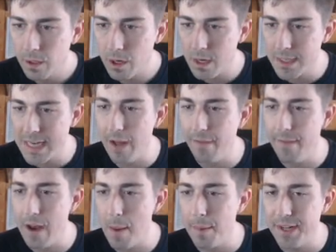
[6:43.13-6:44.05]
Ball's down
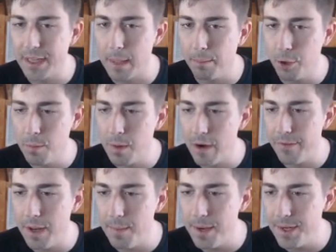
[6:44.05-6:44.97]
there. I'm going to take the blue buff
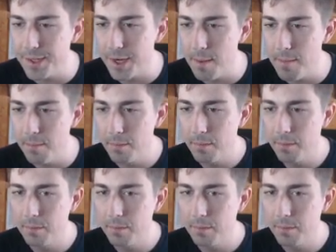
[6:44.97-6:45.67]
in the meantime.